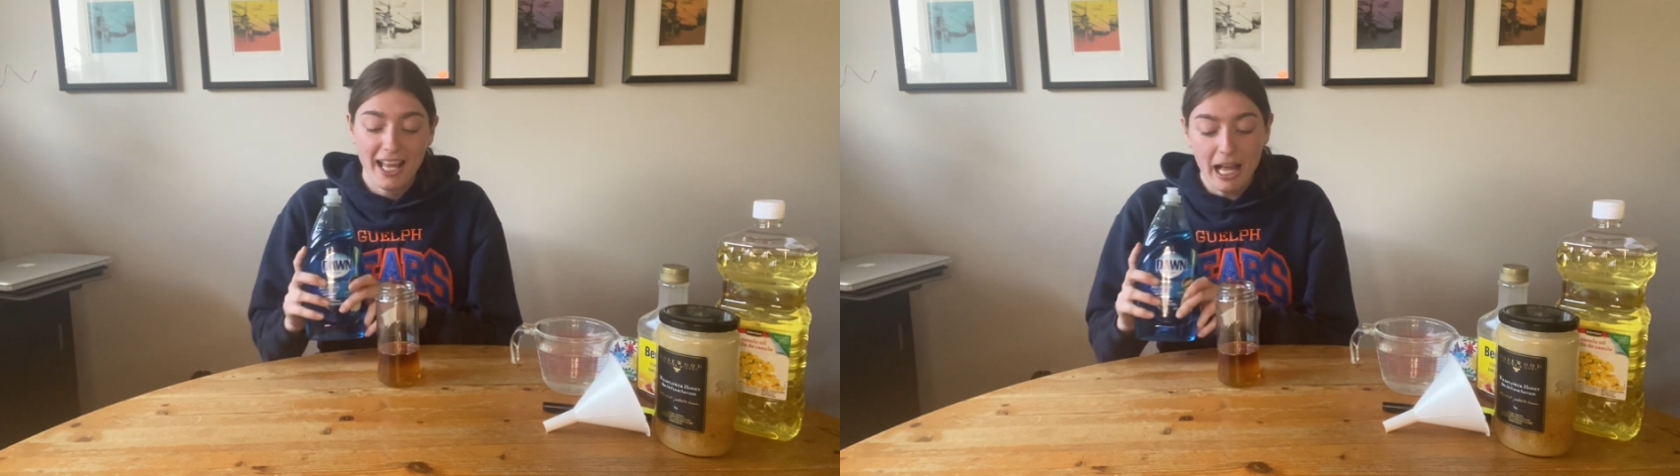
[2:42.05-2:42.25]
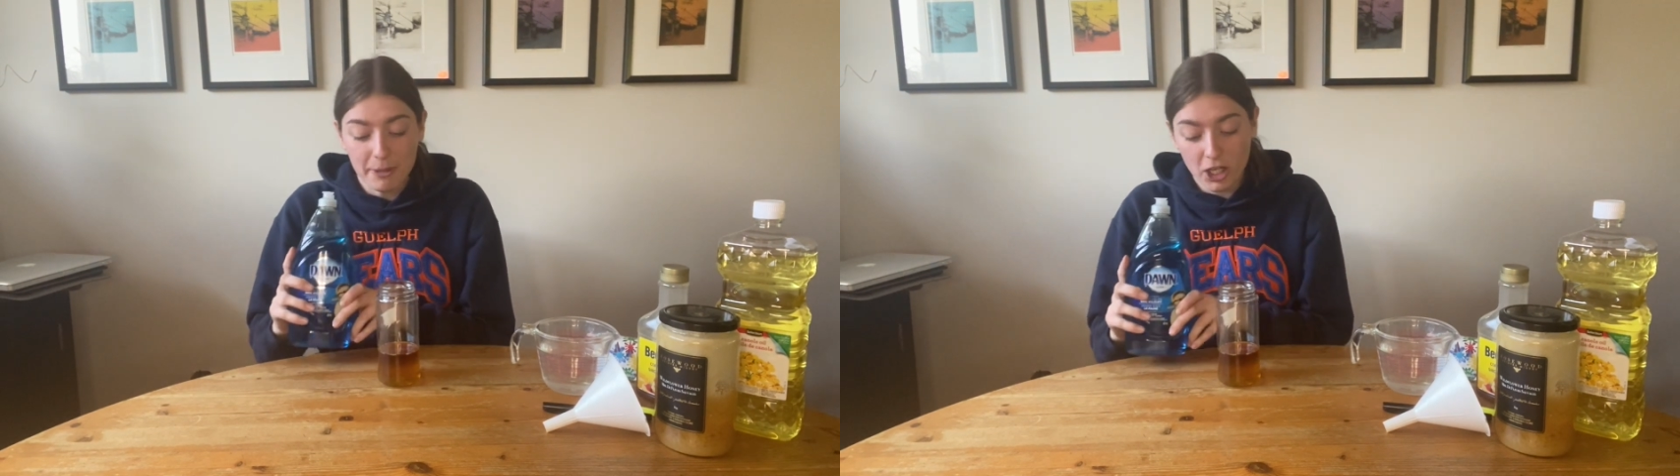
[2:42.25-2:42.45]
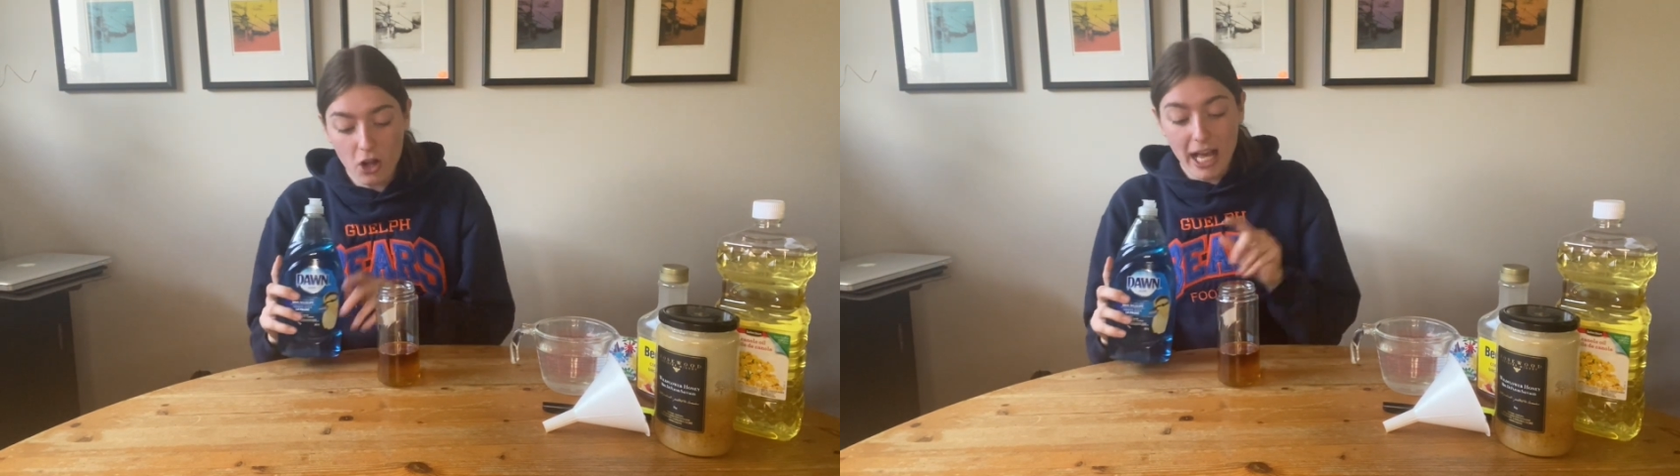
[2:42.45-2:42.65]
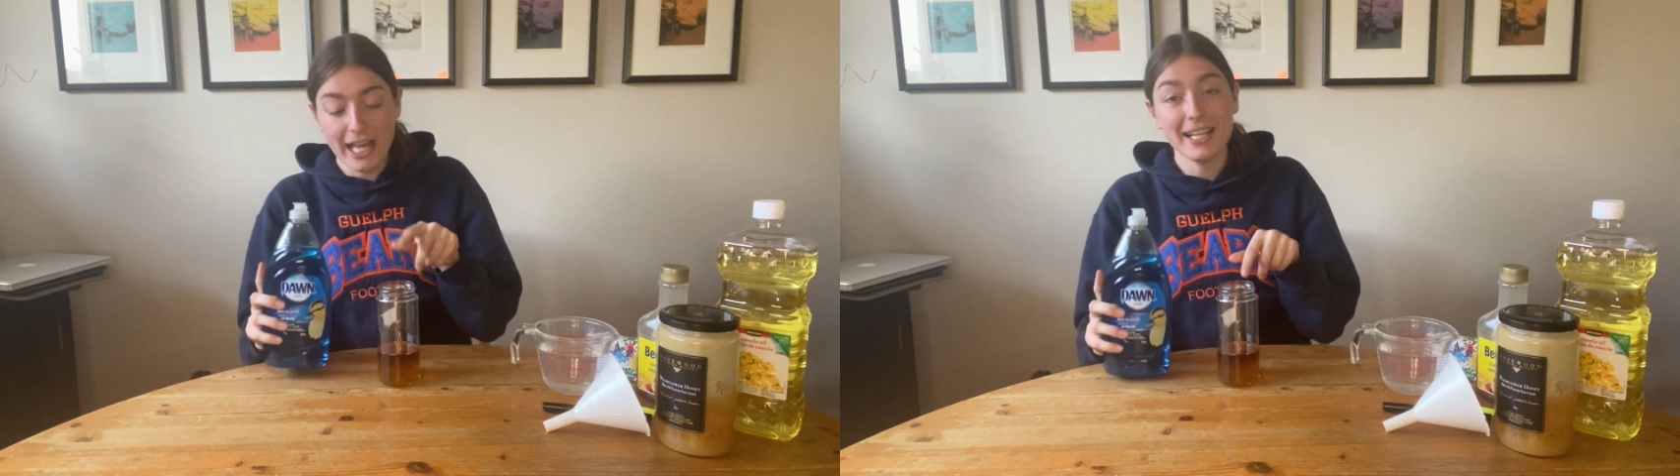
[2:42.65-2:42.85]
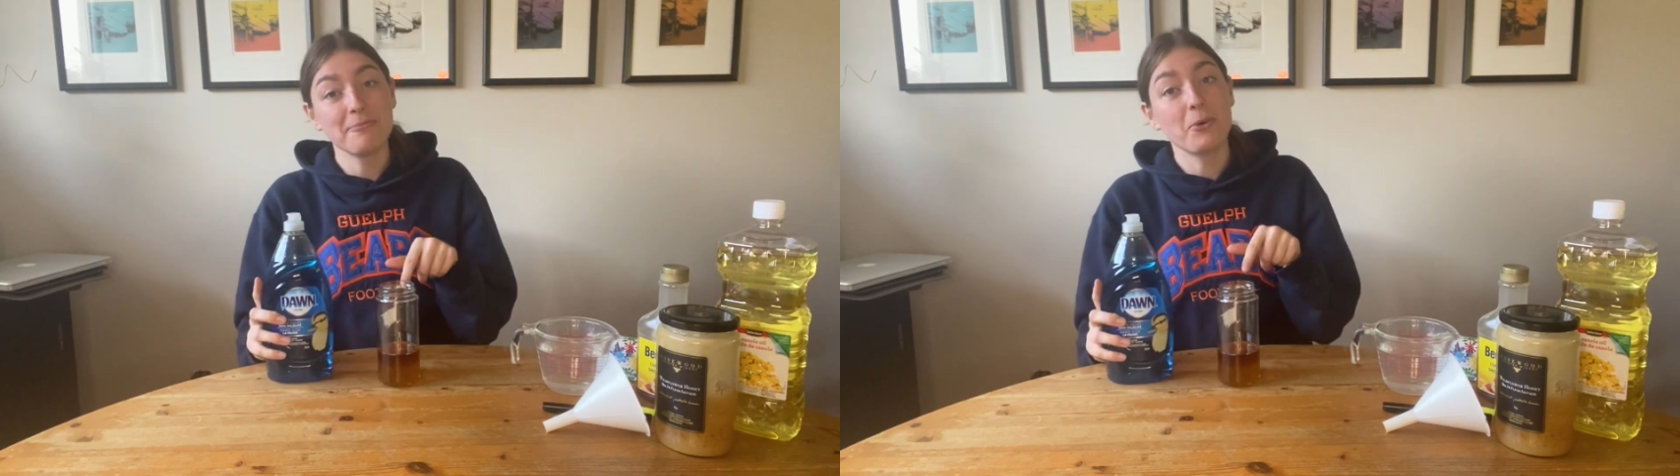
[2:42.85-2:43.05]
I'm going to go
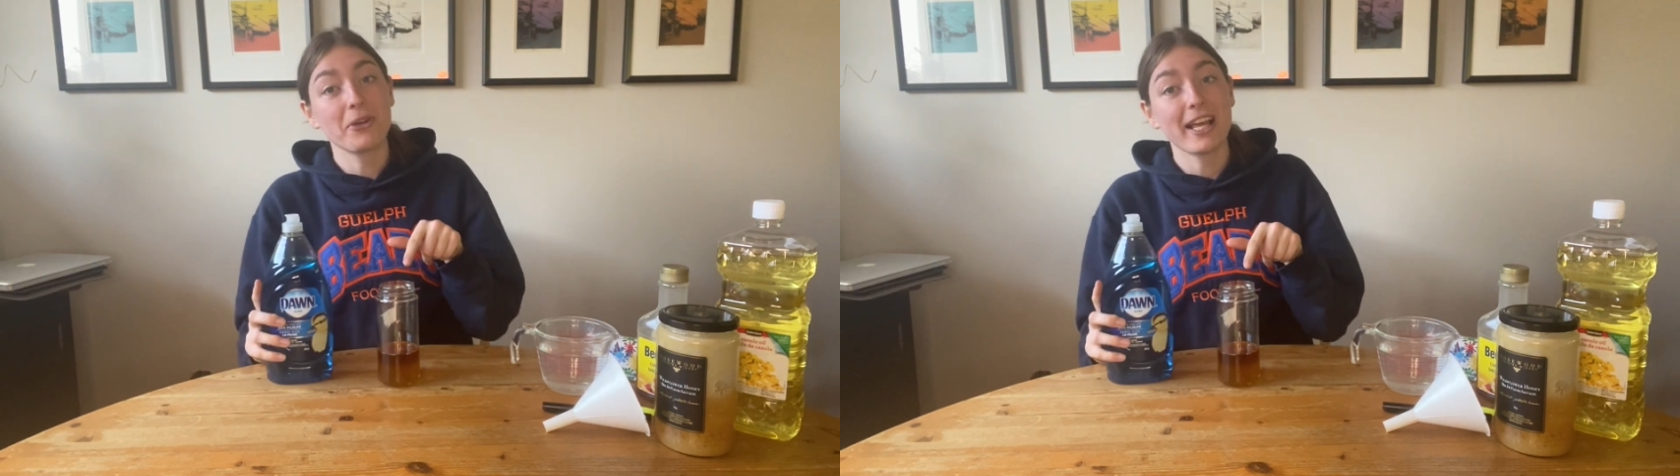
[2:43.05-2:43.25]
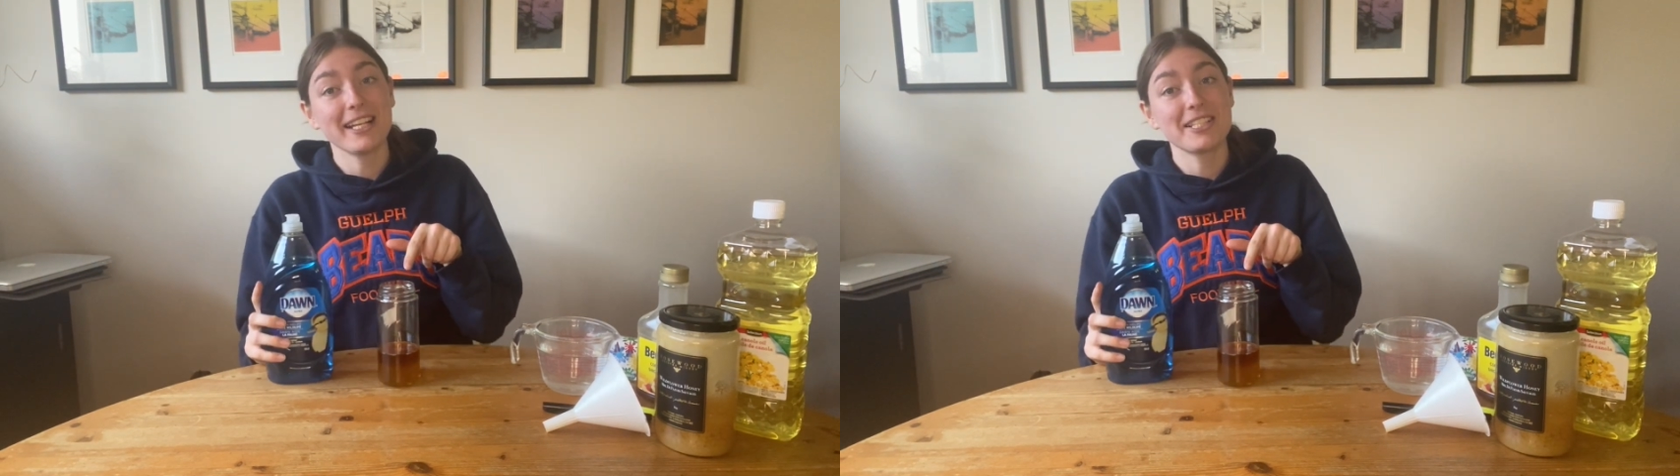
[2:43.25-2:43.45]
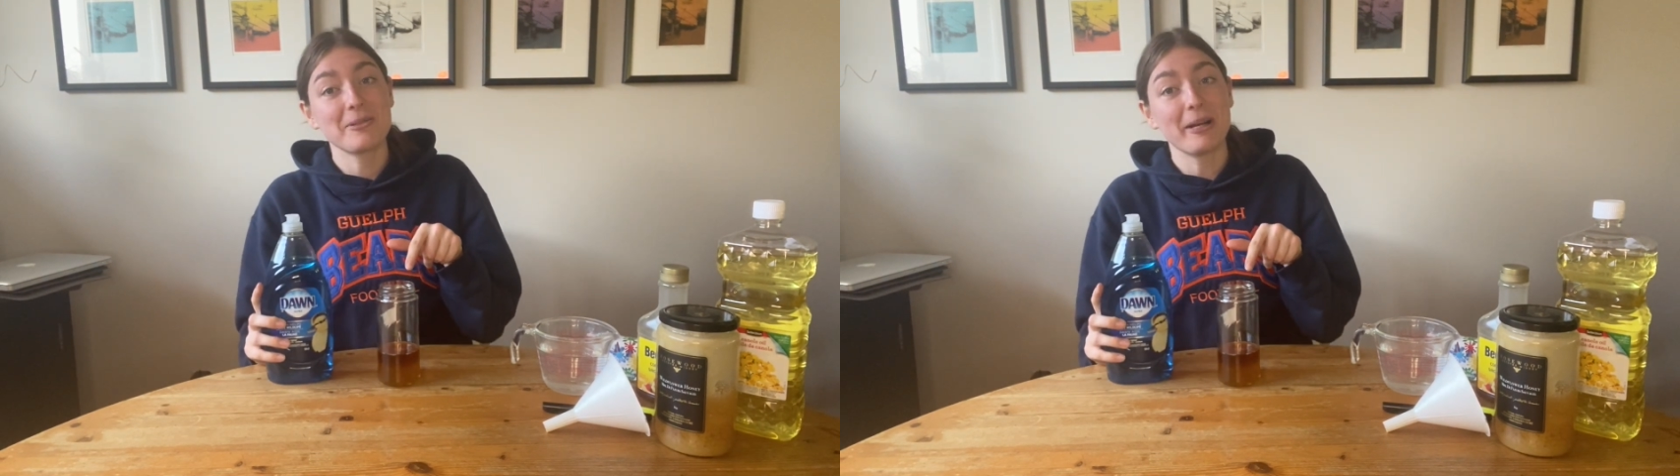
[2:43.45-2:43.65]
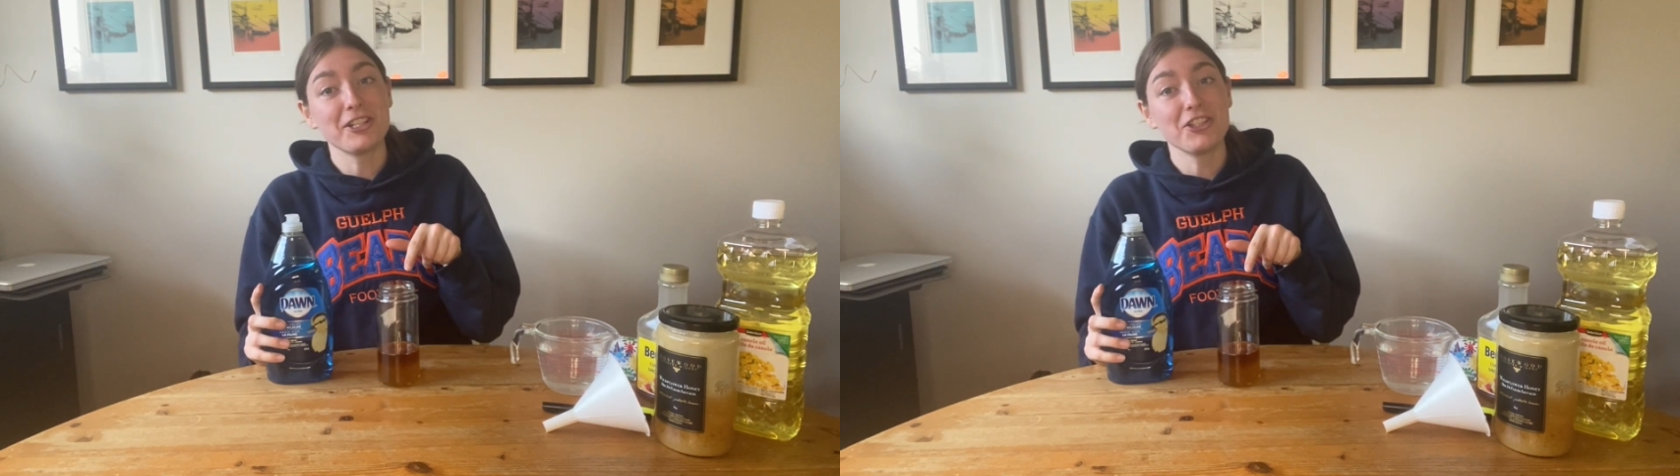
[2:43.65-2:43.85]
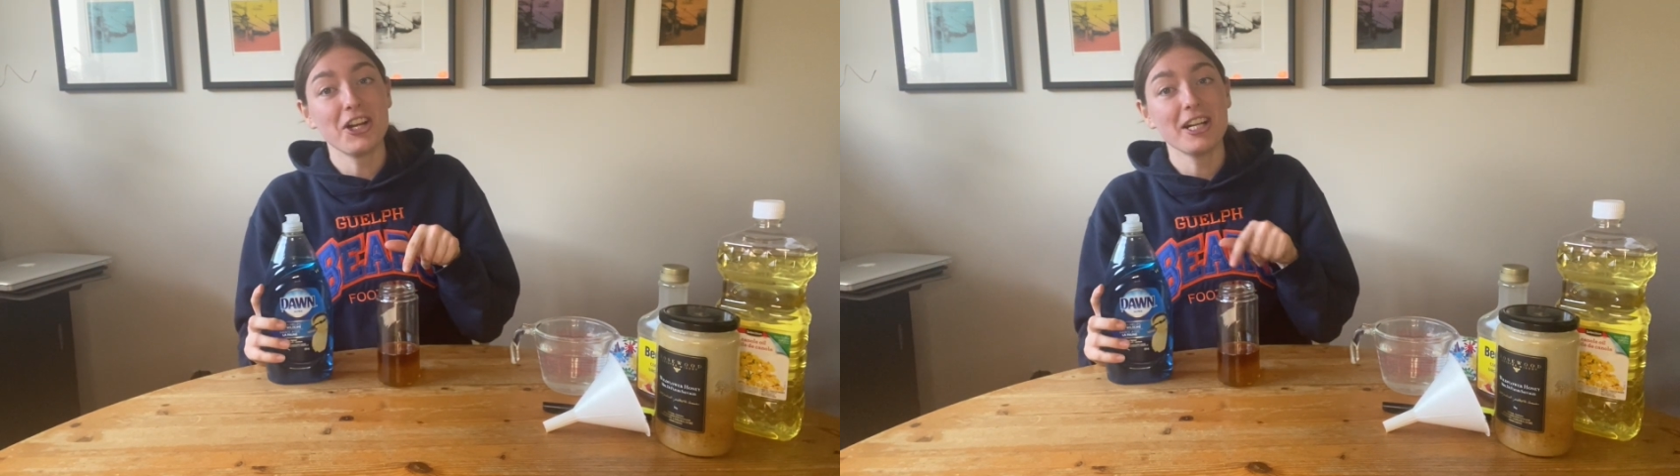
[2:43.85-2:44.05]
ahead and pour that into my
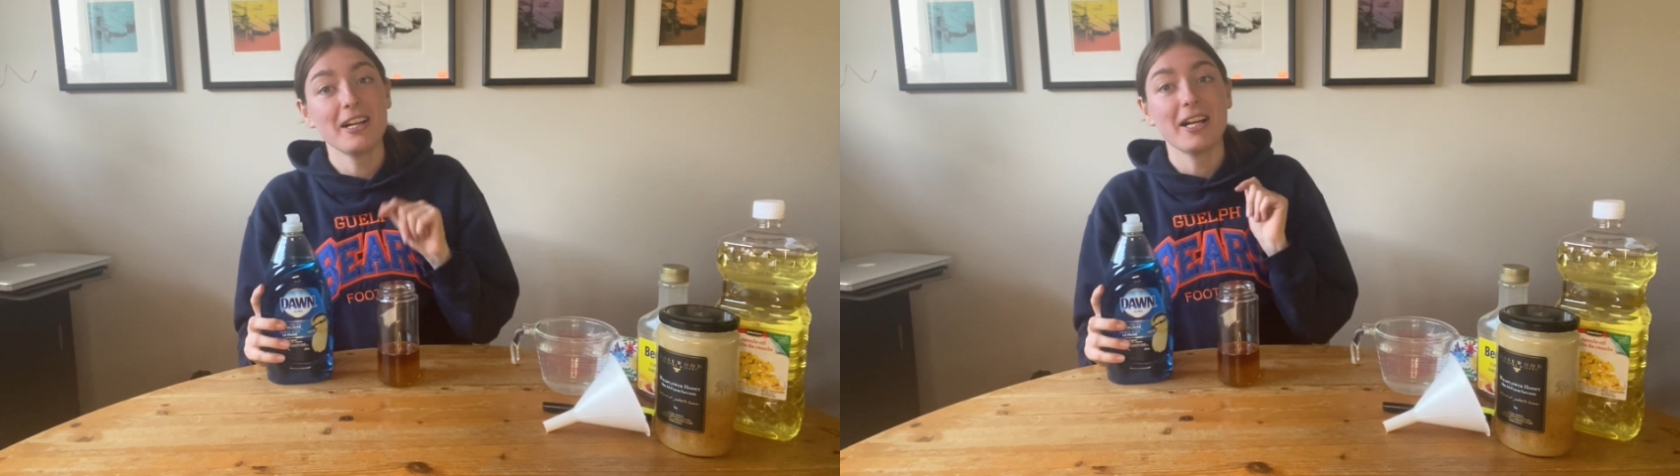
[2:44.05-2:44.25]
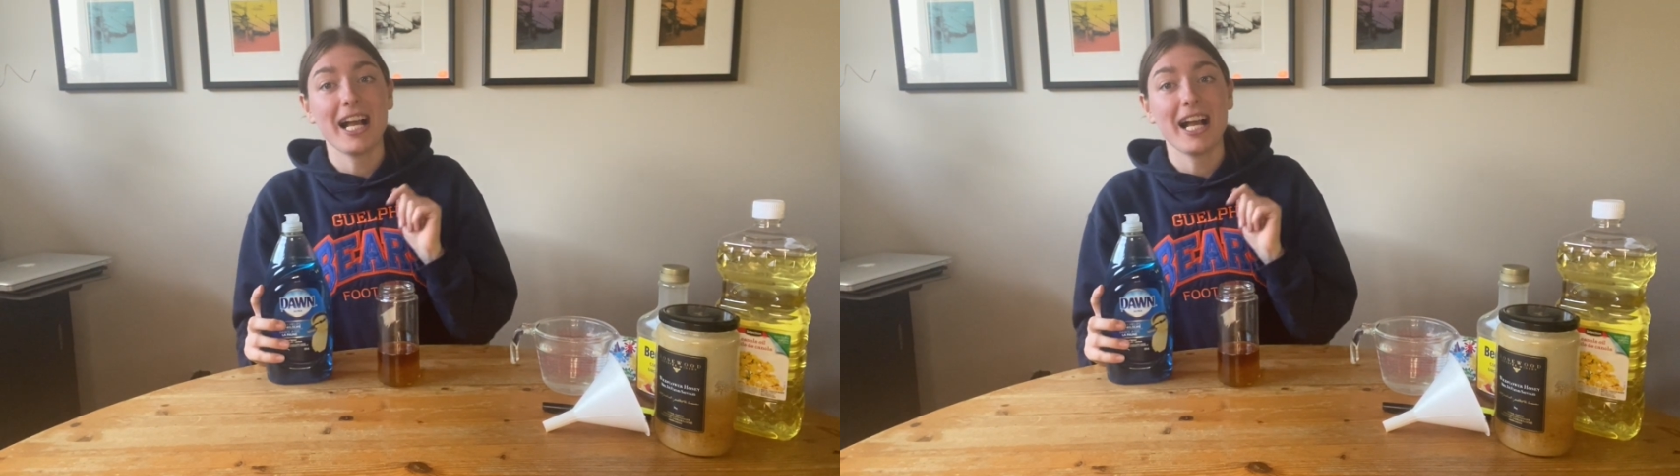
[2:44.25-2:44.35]
jar.